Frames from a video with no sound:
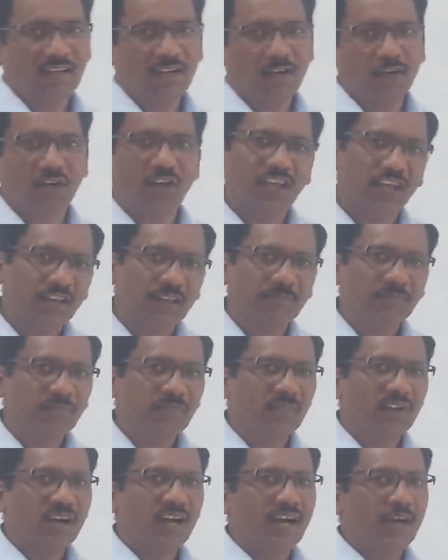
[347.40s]

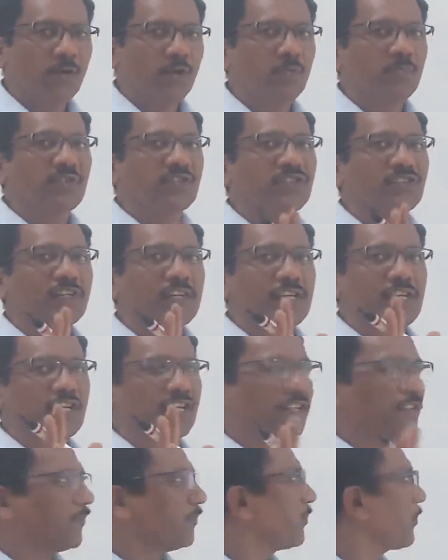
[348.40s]
Okay? I hope it's
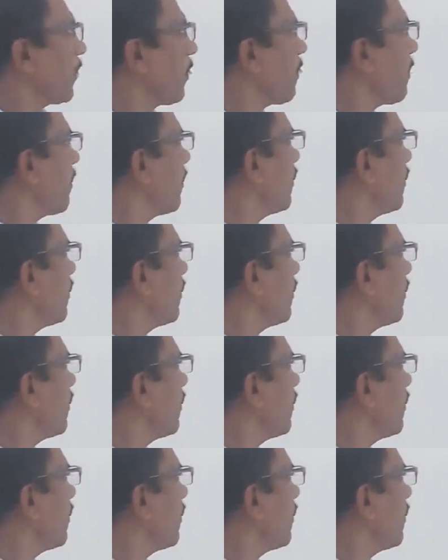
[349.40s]
clear.